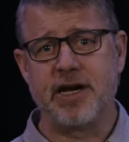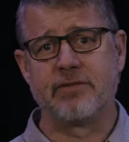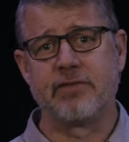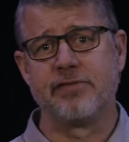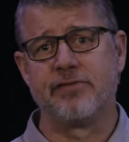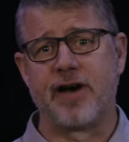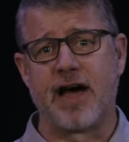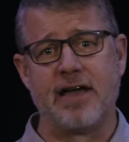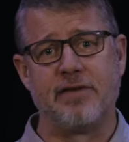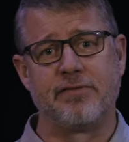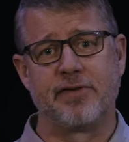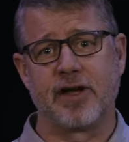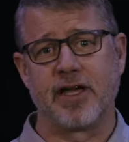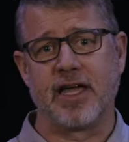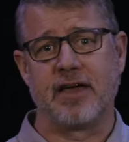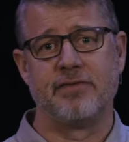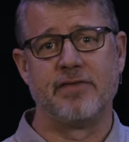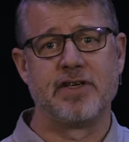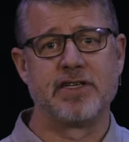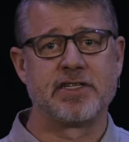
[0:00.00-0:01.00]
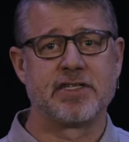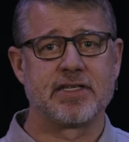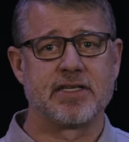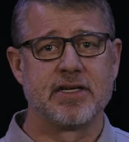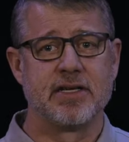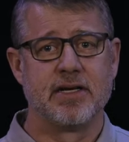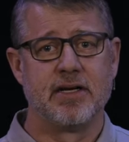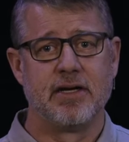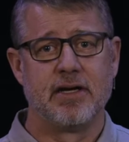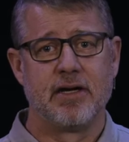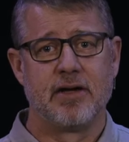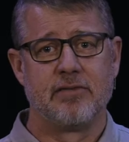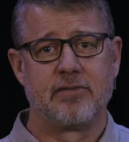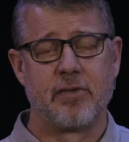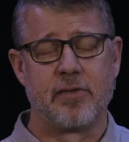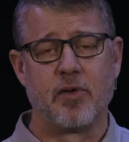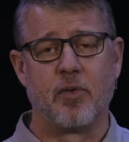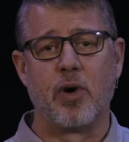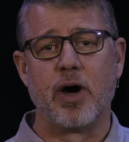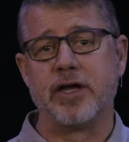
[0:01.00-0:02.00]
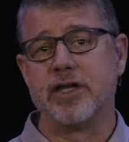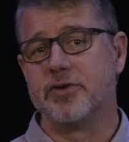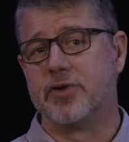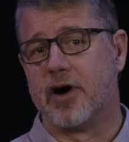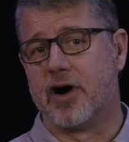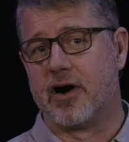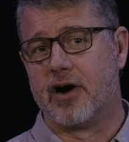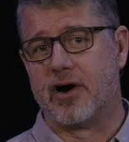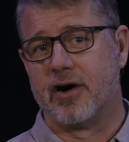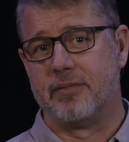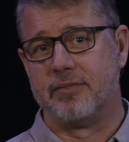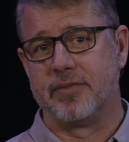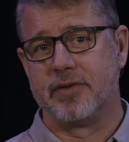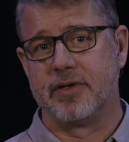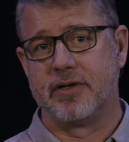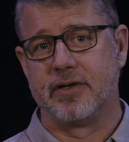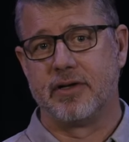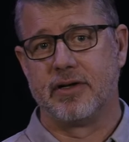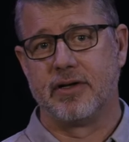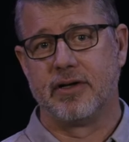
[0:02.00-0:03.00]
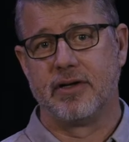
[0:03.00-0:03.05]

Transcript: you ever find forgiveness from the one you harmed?